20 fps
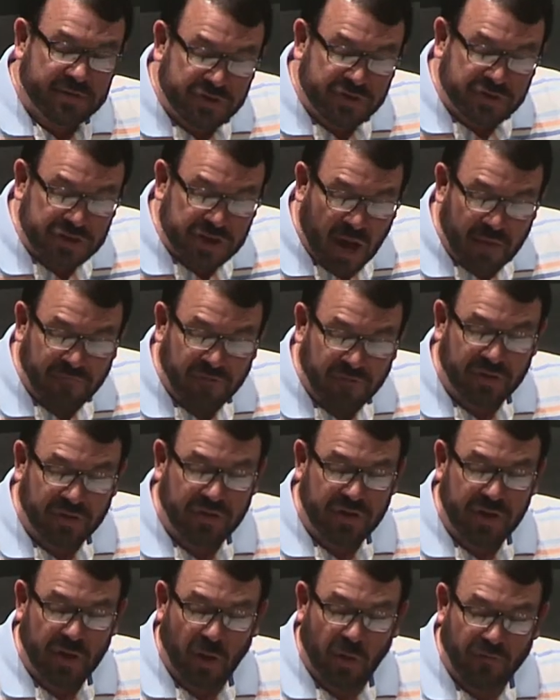
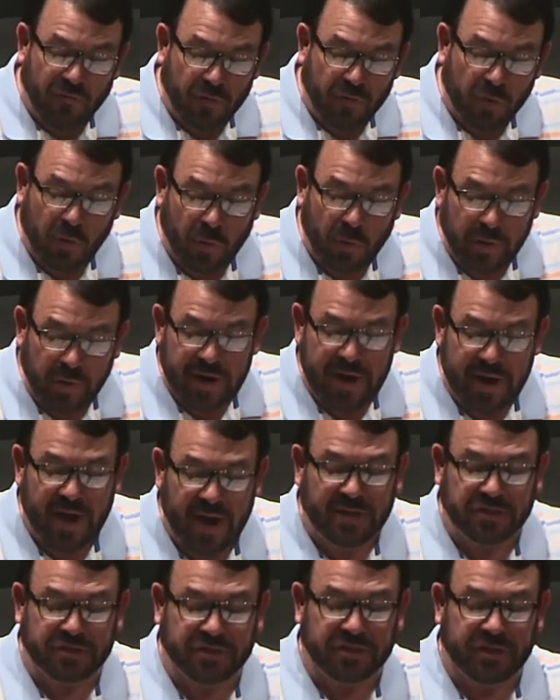sovereignty over
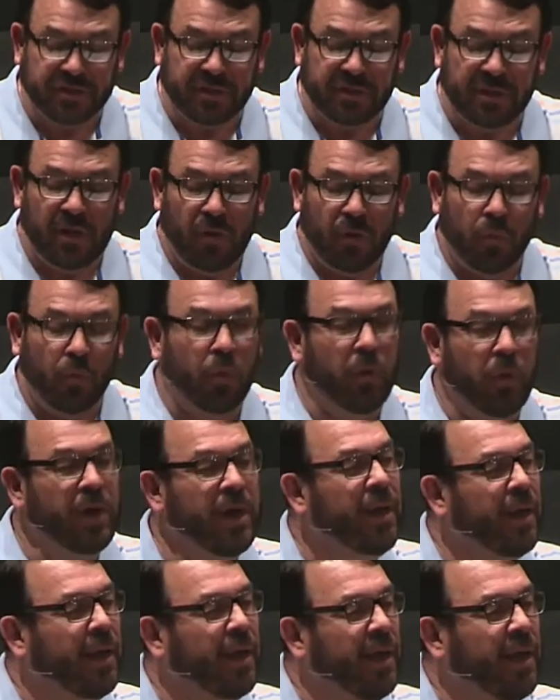creation
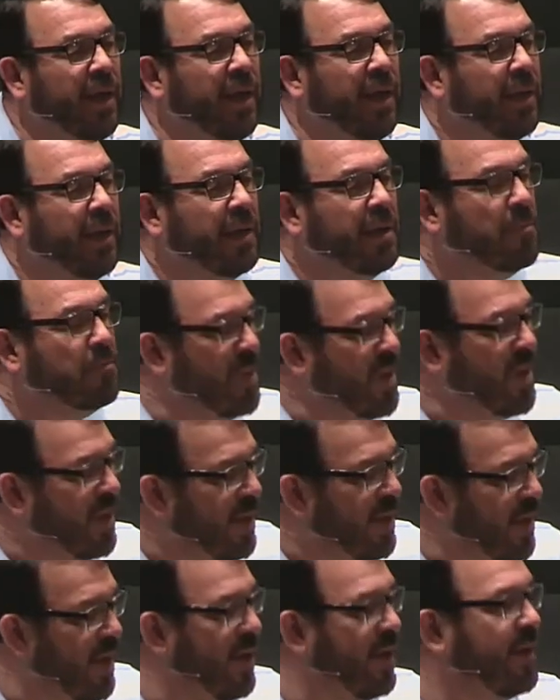really
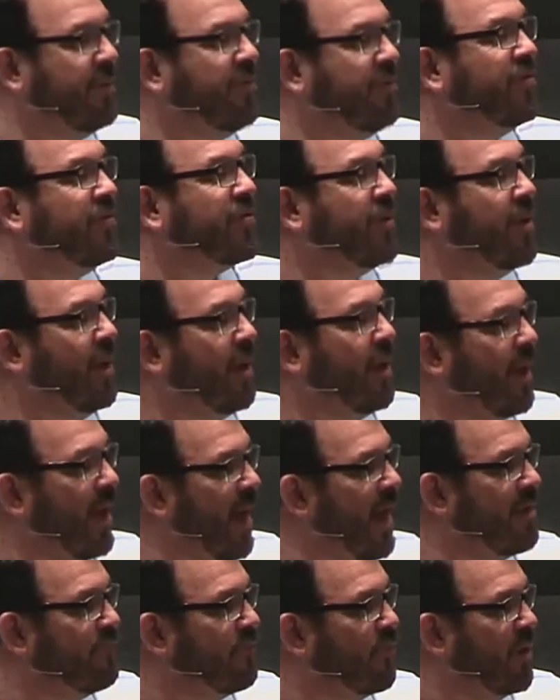begins
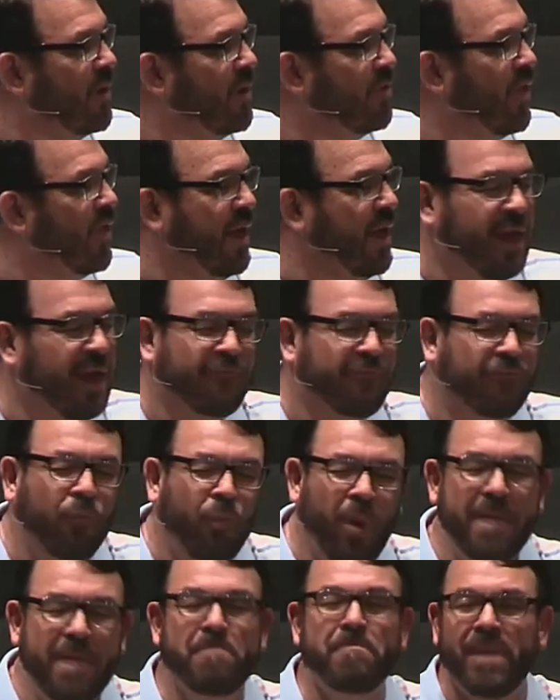everything. And if
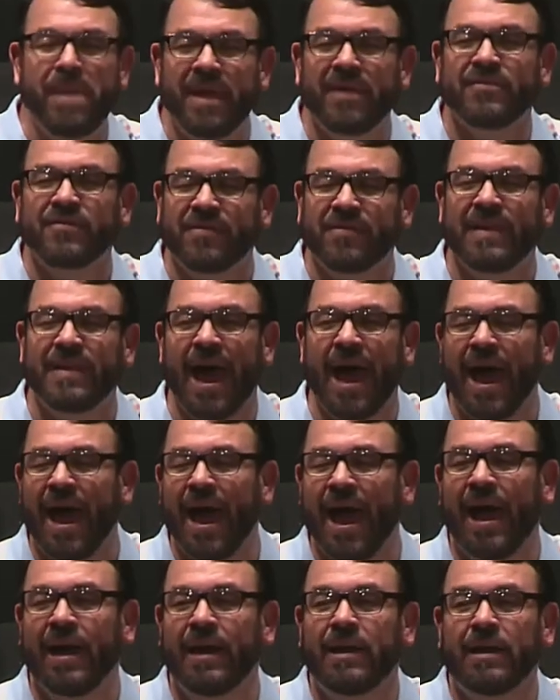we miss
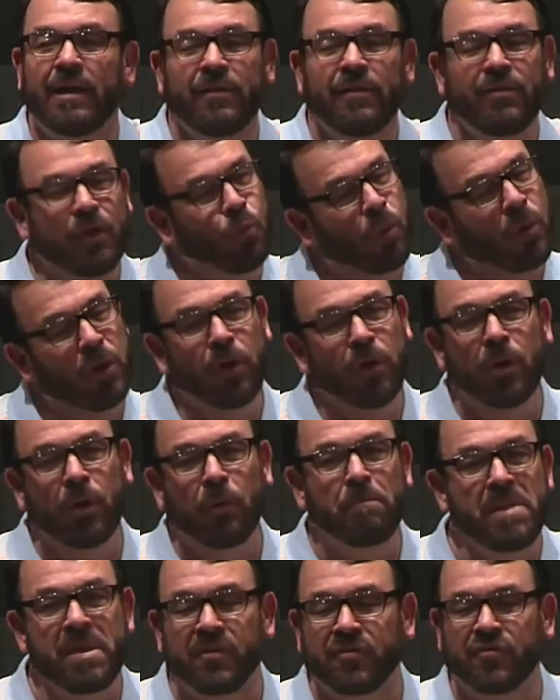that, then we're going
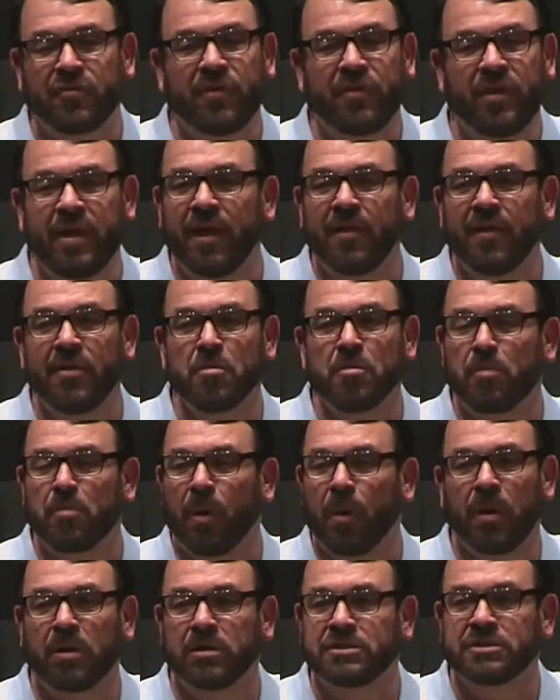to miss the other
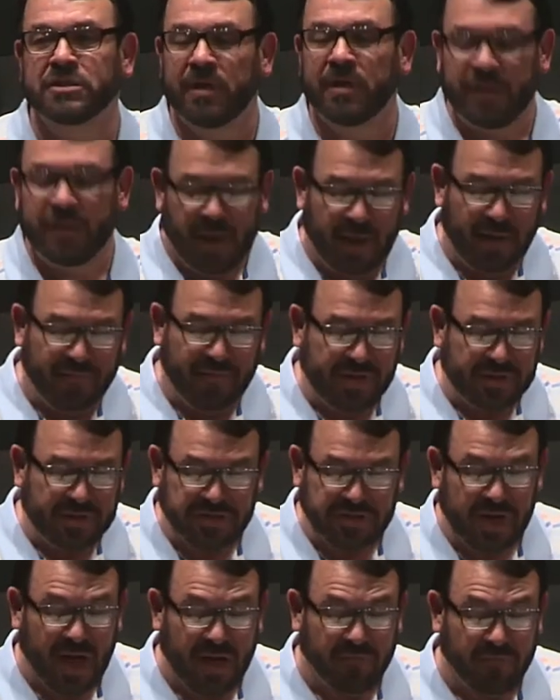parts of
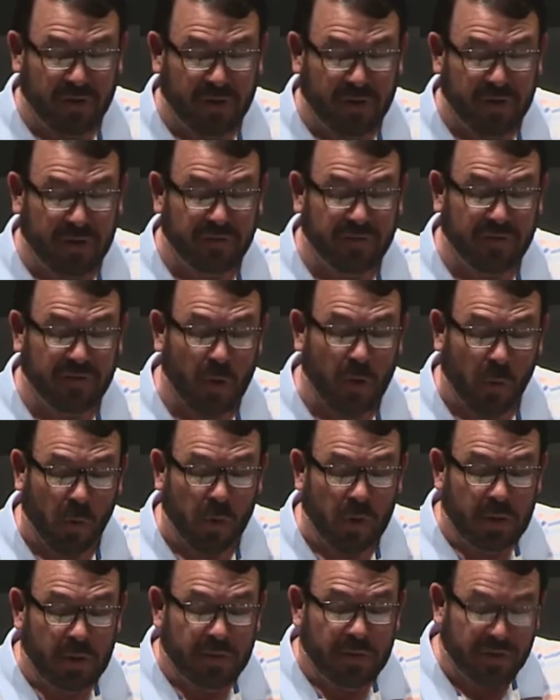his sovereignty.
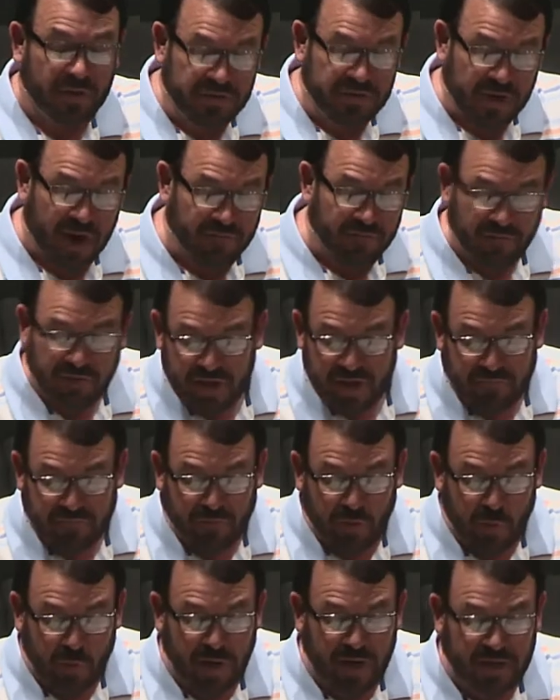So the sovereignty
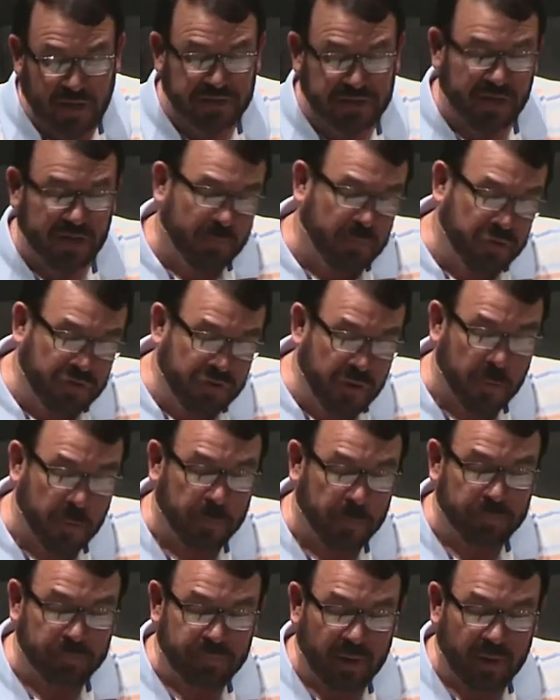of creation. Number two,